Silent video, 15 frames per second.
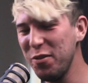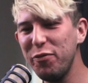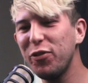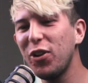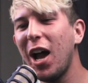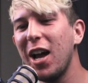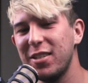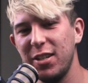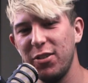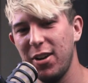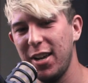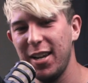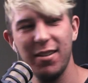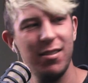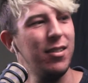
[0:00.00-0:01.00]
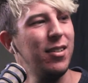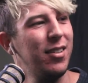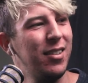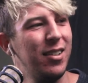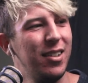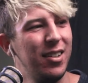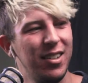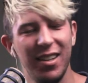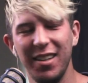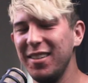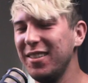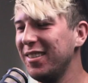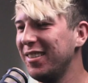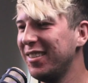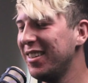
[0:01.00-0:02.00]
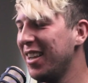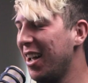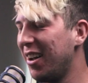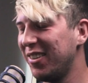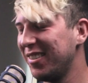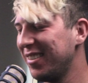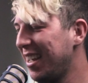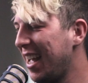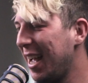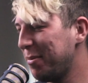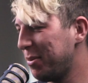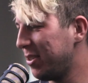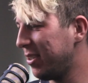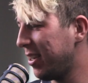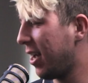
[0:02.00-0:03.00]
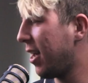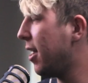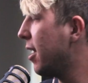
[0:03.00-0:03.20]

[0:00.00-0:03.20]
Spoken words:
flossing right now? No, absolutely not.